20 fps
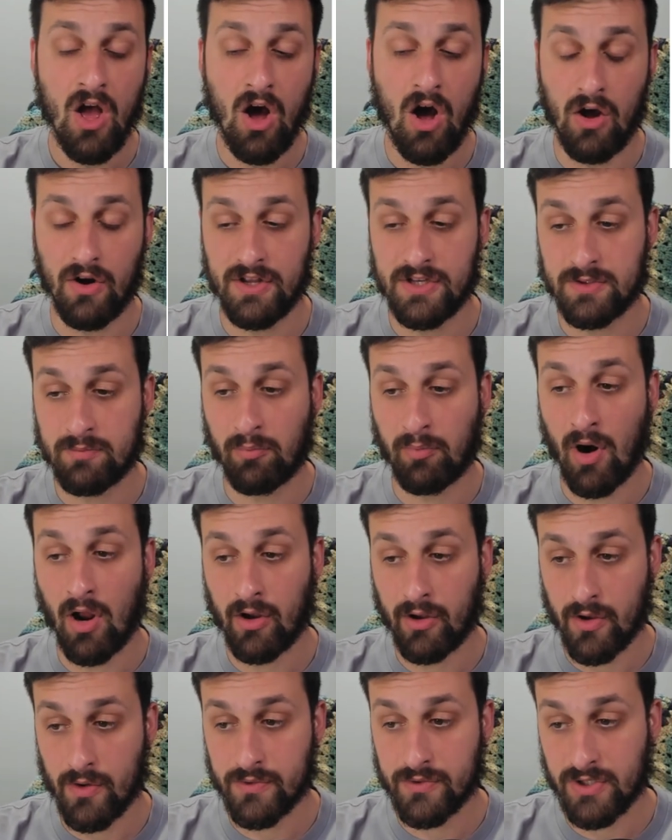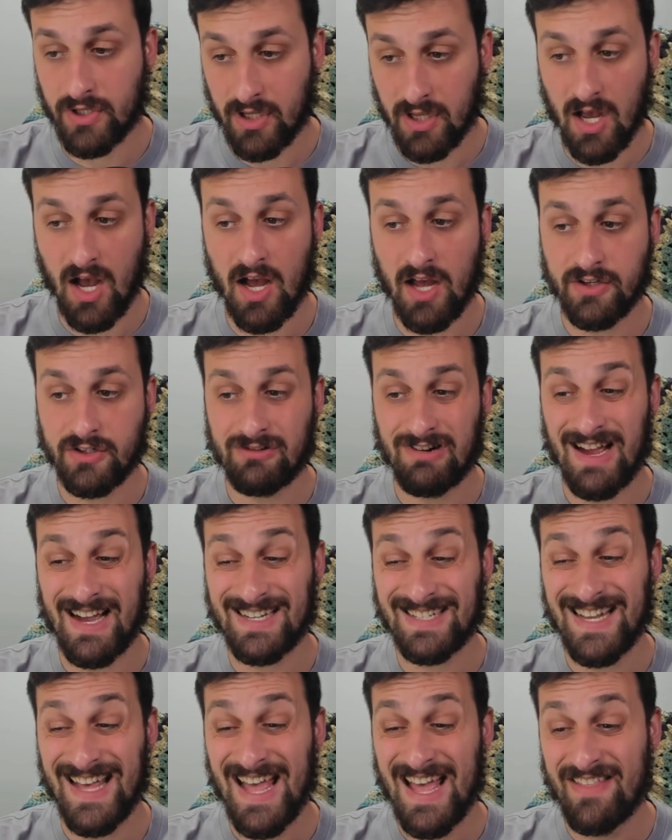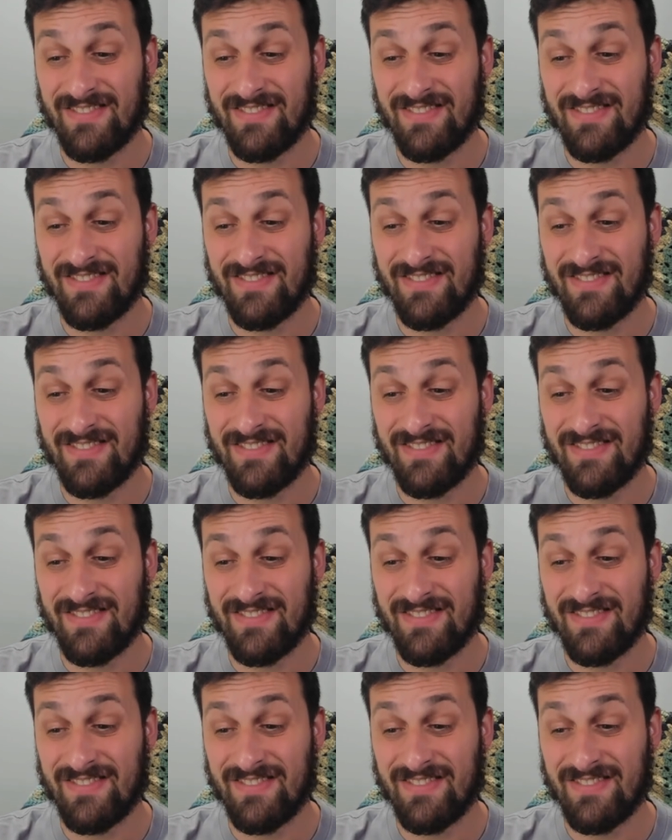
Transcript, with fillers: on his Broncos contract.